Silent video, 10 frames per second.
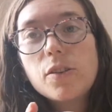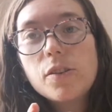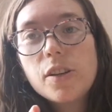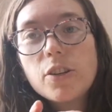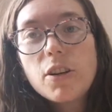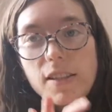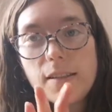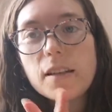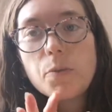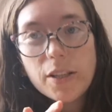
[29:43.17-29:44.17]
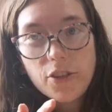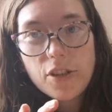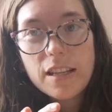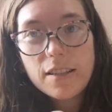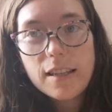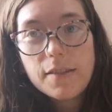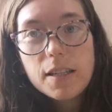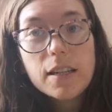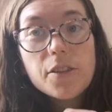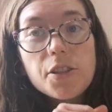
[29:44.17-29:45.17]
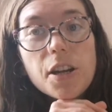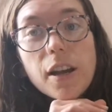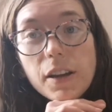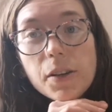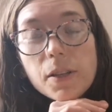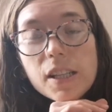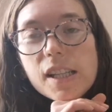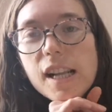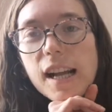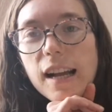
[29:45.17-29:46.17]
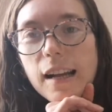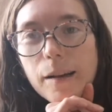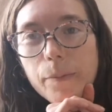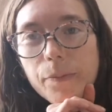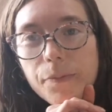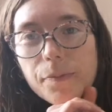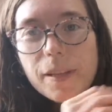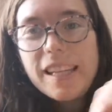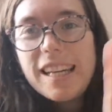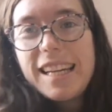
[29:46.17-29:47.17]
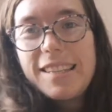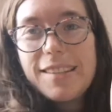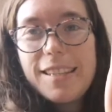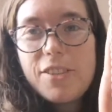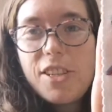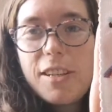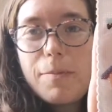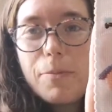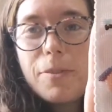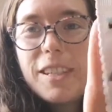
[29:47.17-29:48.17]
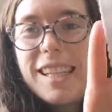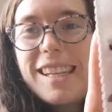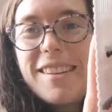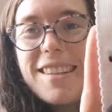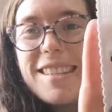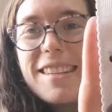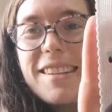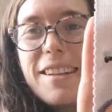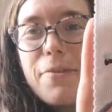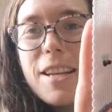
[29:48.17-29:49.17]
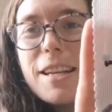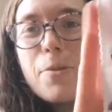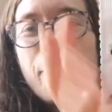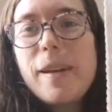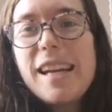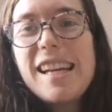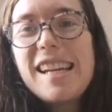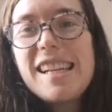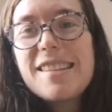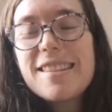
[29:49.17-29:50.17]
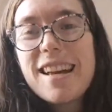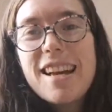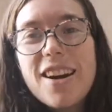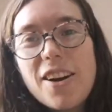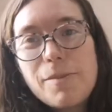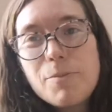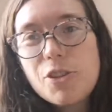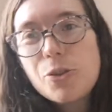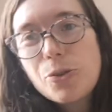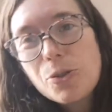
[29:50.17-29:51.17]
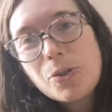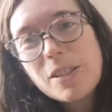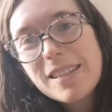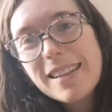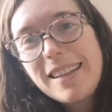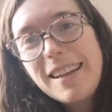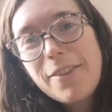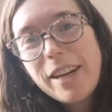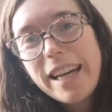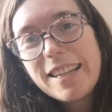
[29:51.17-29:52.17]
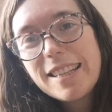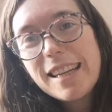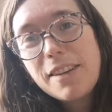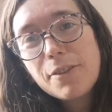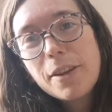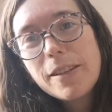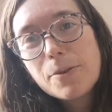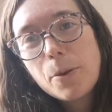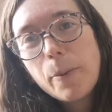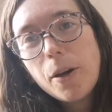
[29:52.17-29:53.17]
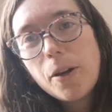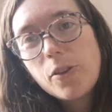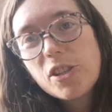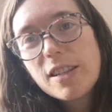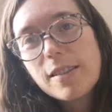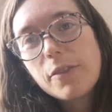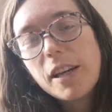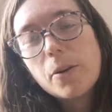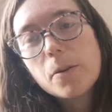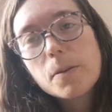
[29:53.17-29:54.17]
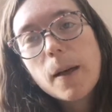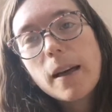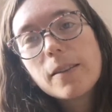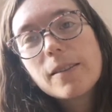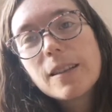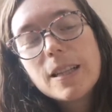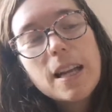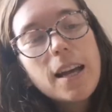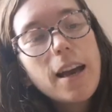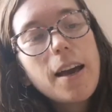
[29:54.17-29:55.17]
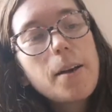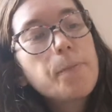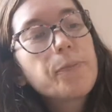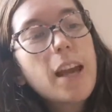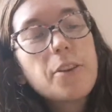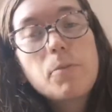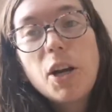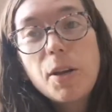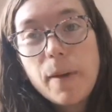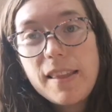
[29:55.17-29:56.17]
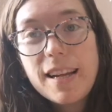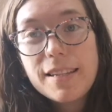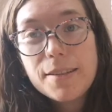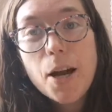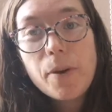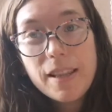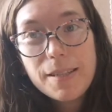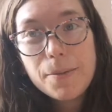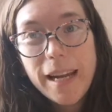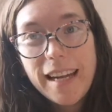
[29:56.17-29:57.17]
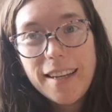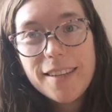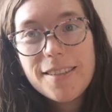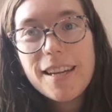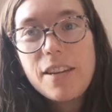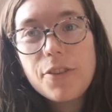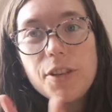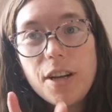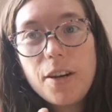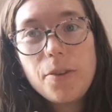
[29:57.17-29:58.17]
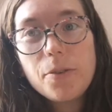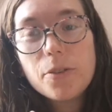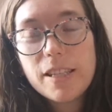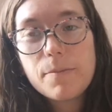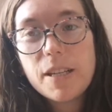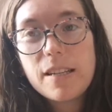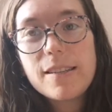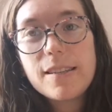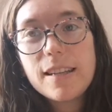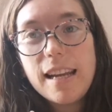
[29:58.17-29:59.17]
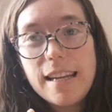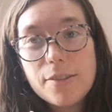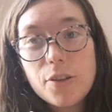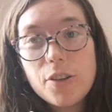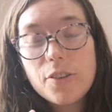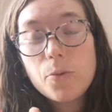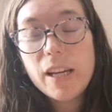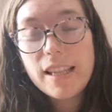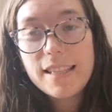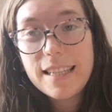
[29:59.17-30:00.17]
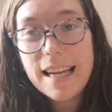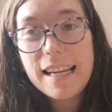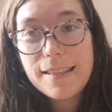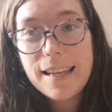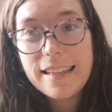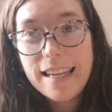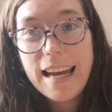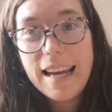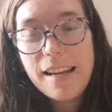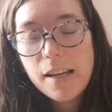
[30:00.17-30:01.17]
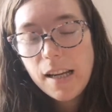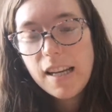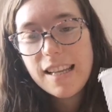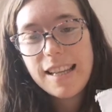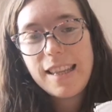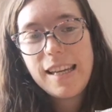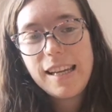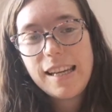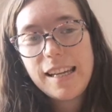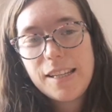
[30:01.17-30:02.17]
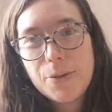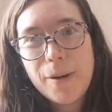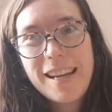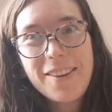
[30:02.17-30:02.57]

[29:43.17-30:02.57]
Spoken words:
the the grass is done in one strand and the leaves are done in two. But yeah, he's stitching up really nicely. I love the little bees. I'm sure Dawn is going to love it, even though it's not Pooh. She does love Eeyore as well. And I'm hoping that is going this week. So even though Christmas is, today is Sunday, the 20th, I